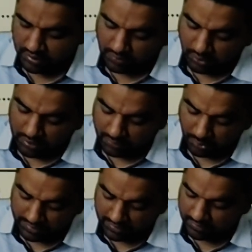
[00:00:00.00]
The folding of the
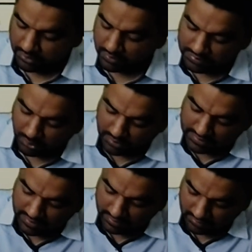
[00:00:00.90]
protein, because once the protein
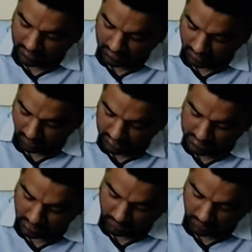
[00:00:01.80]
is ready, we require to fold this.